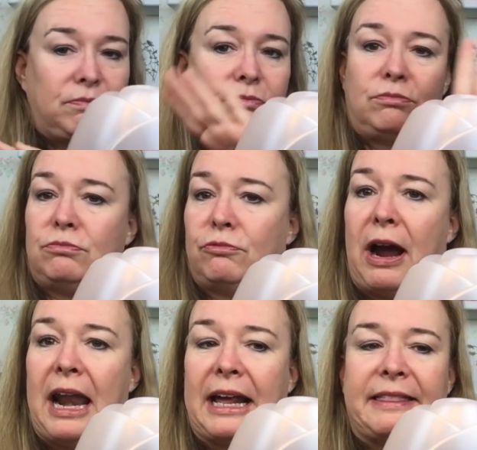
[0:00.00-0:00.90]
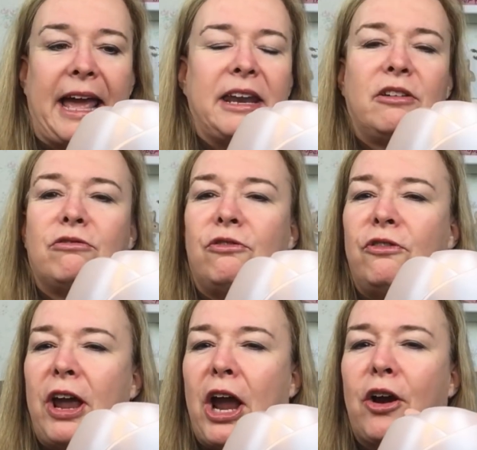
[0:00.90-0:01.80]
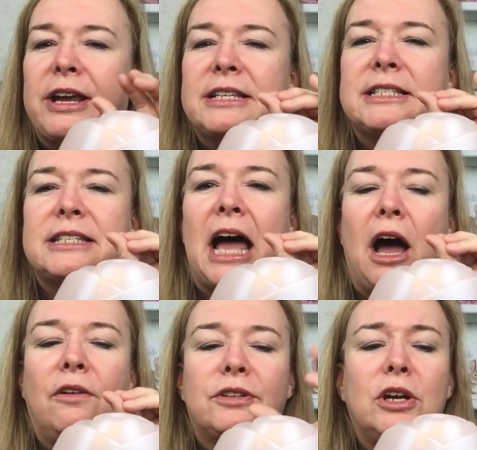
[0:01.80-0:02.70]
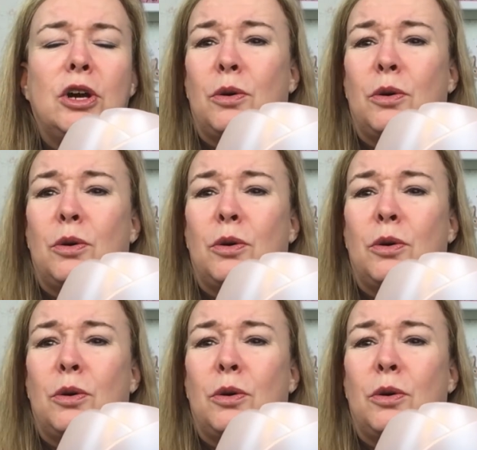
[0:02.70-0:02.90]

it right like that. Very soft.